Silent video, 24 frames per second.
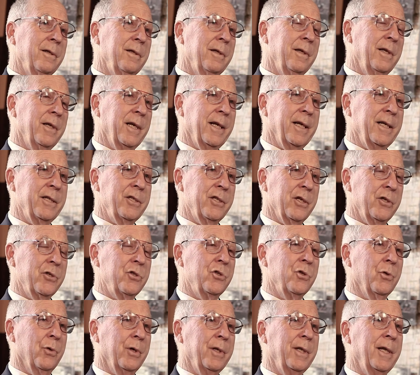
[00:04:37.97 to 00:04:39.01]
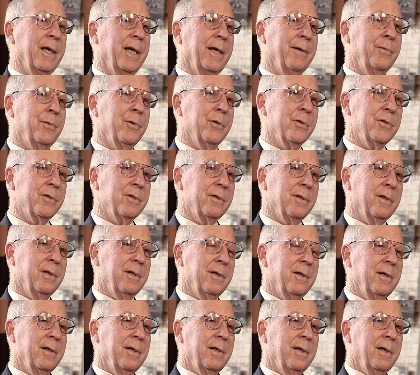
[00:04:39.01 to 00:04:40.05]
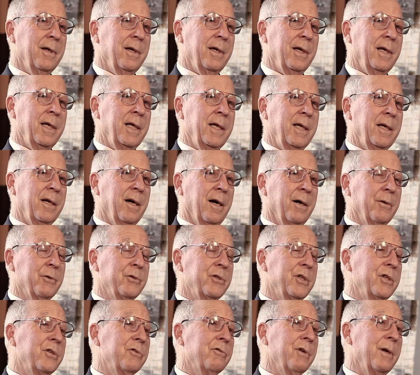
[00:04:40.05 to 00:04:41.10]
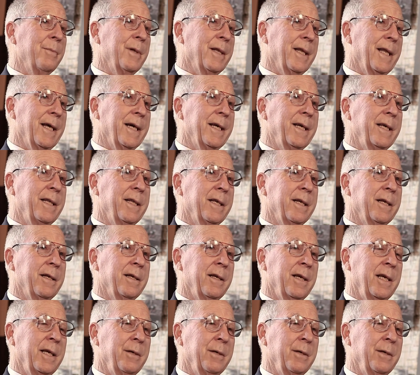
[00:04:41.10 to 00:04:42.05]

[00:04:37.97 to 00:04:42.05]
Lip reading: had only just joined the Air Force. I was extremely lucky that he